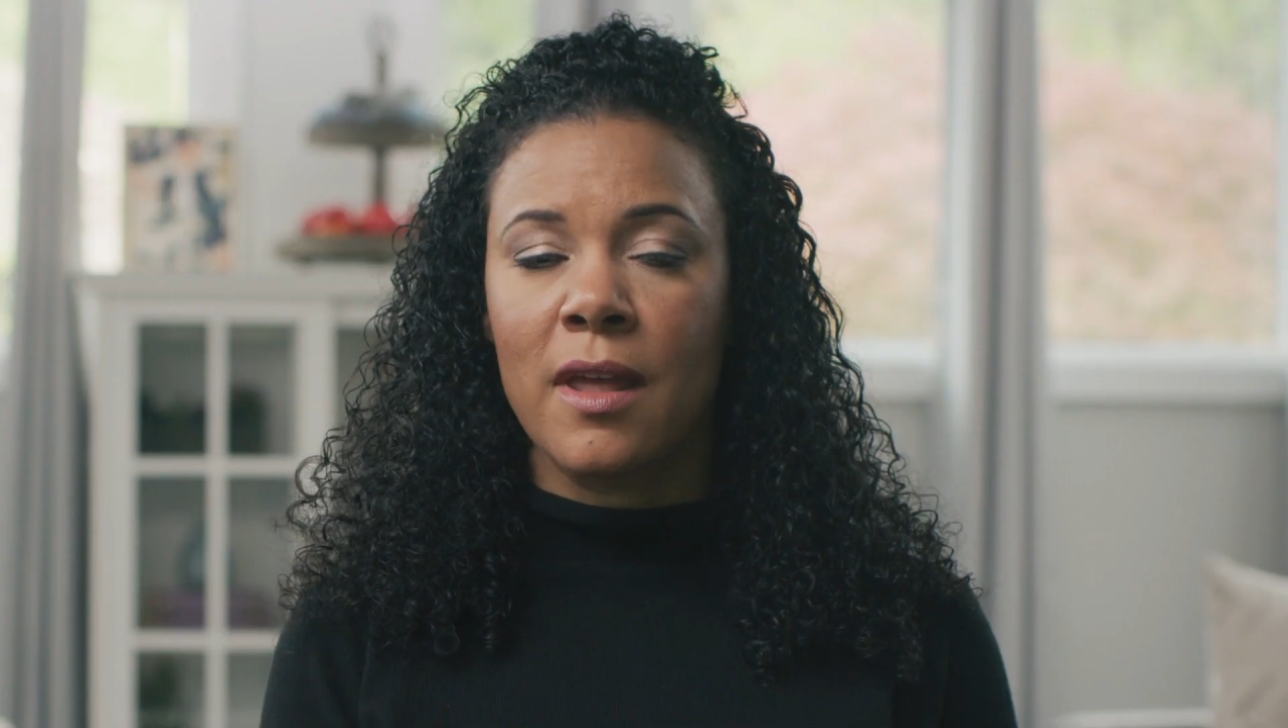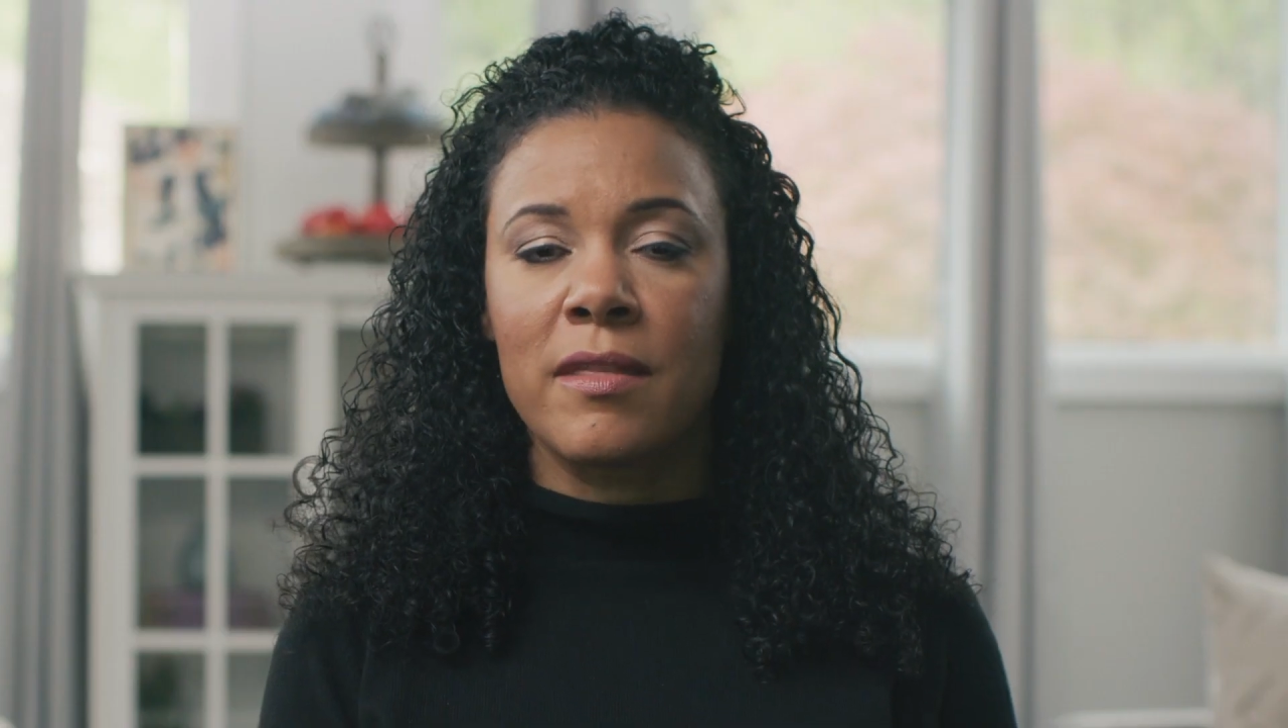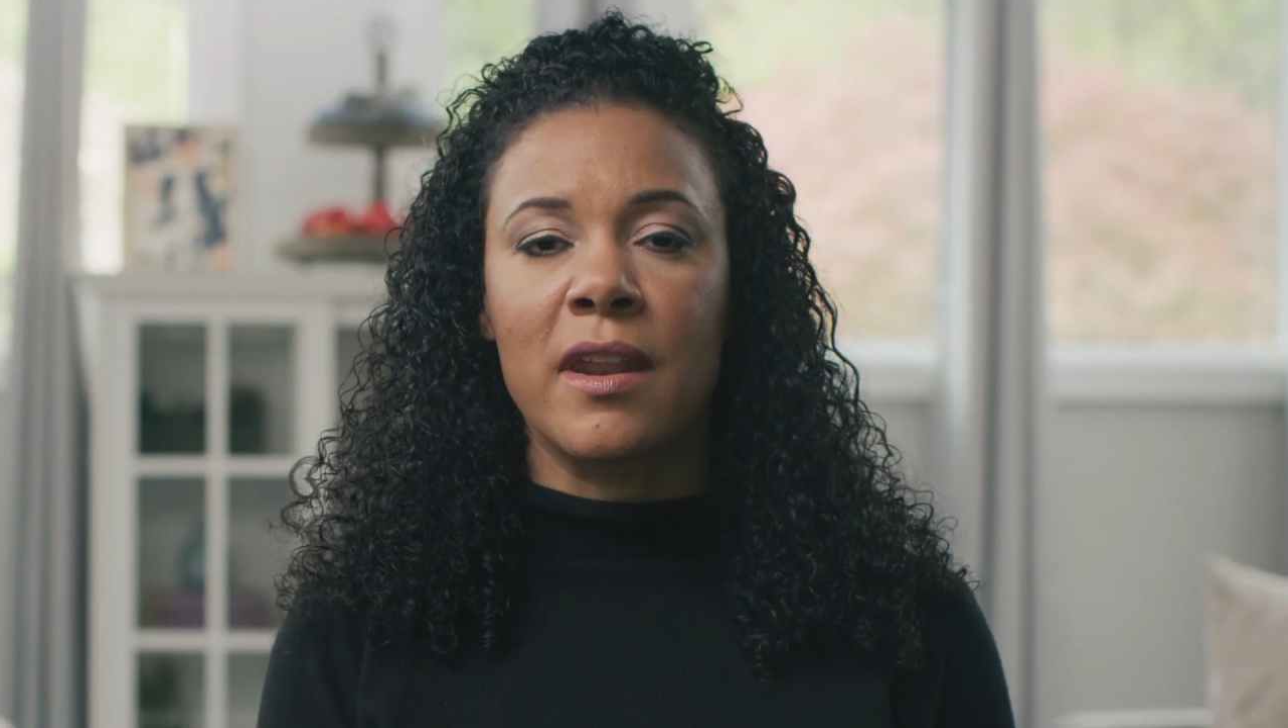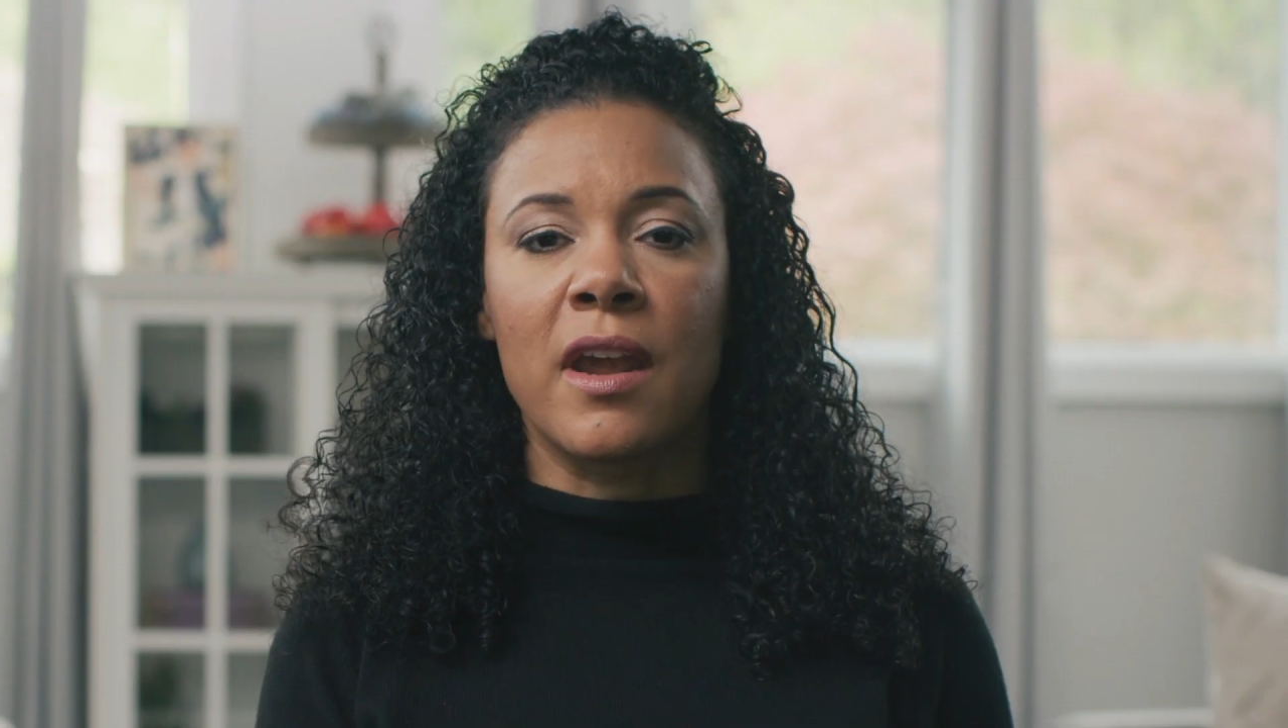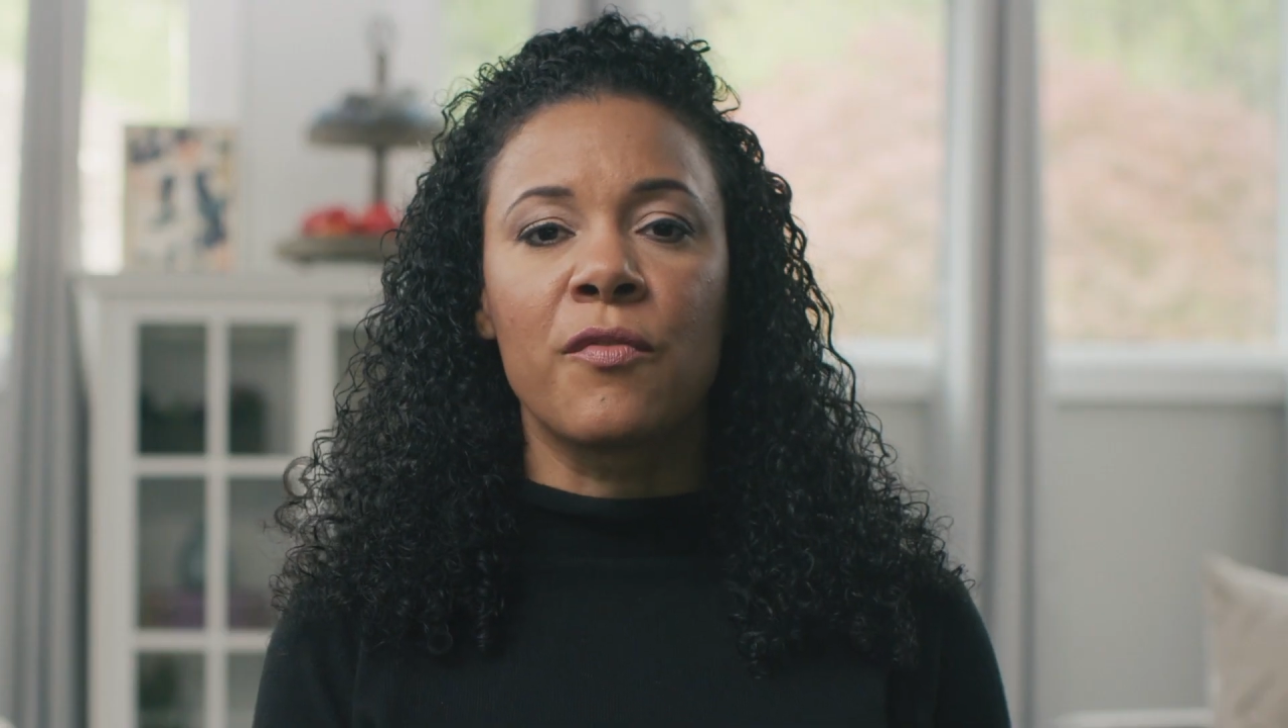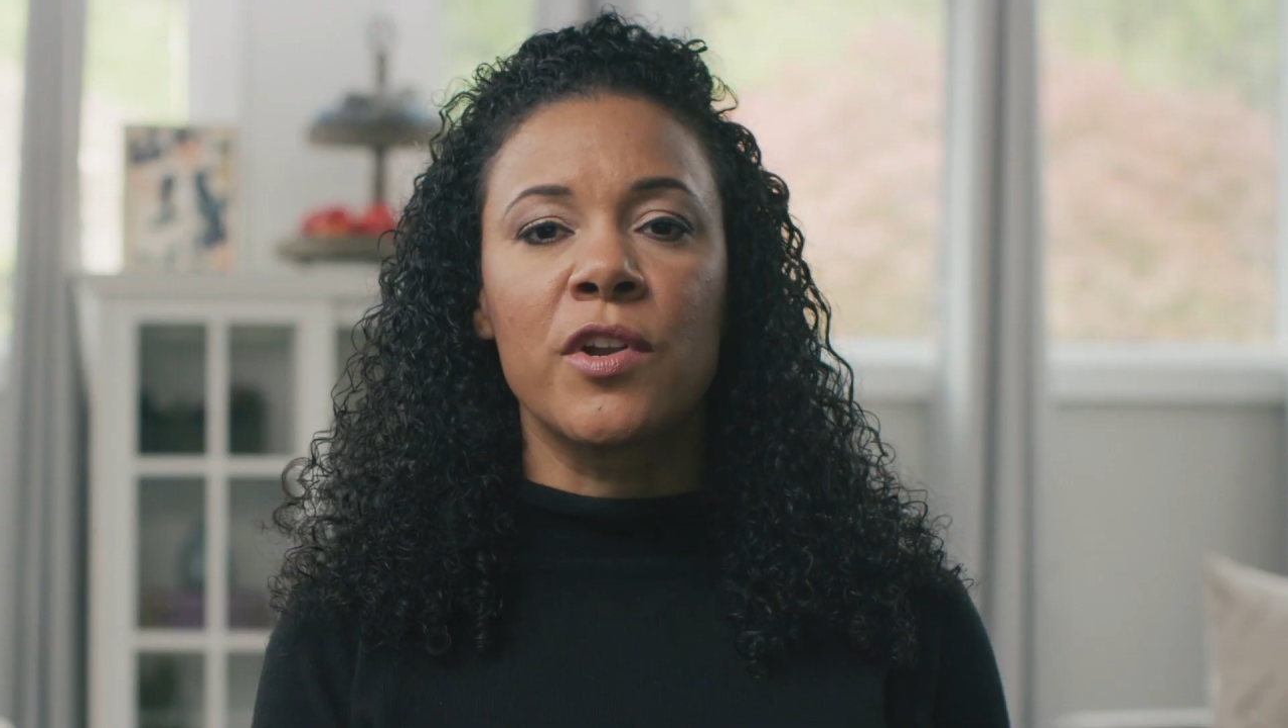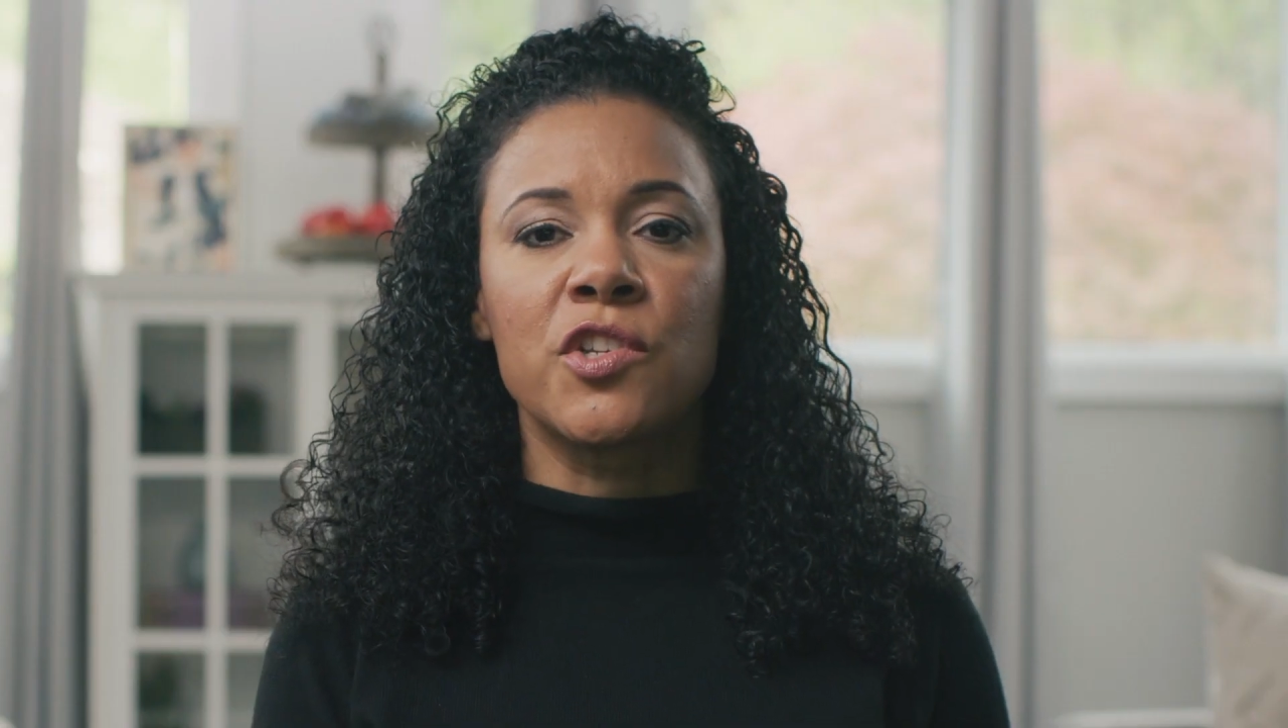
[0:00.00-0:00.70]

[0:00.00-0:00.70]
that every